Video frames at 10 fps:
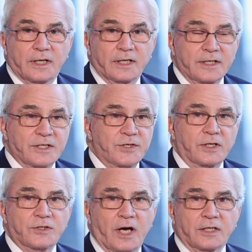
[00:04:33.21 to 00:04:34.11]
Yes, you
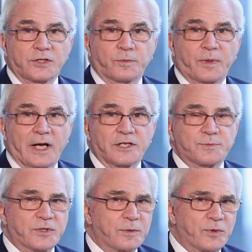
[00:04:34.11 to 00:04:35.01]
can talk to your pals,
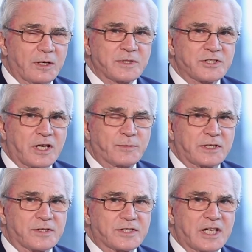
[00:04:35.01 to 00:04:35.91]
but they're probably subject
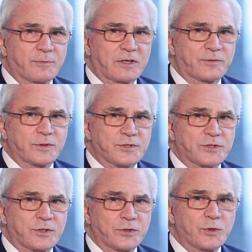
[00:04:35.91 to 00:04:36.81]
to the same
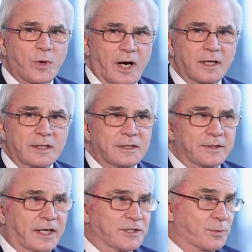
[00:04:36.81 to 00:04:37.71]
influence you are.
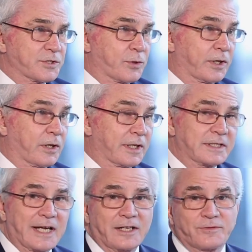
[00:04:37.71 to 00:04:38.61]
That is what's going on in
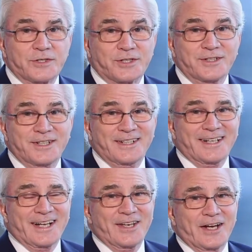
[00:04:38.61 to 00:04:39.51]
television.
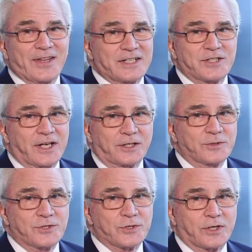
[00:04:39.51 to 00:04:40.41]
And that's not a
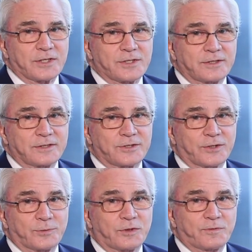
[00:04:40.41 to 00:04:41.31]
good source.
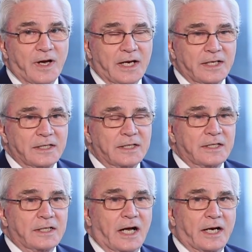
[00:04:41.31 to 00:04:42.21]
So refining
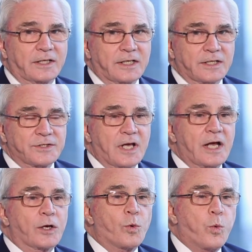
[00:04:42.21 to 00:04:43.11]
ideas,
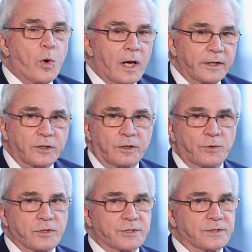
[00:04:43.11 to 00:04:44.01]
quelling your
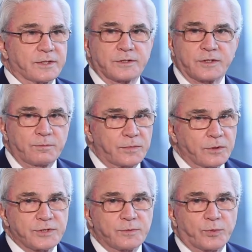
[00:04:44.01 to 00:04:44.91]
emotions is the
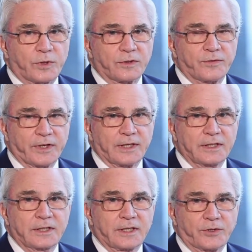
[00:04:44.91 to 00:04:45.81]
most important thing
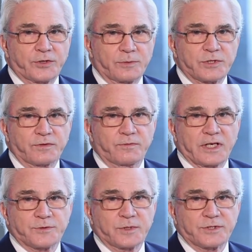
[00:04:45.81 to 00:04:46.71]
in terms of
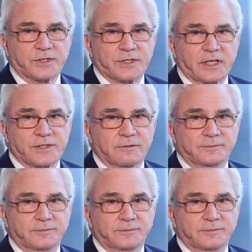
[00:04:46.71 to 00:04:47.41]
investment success.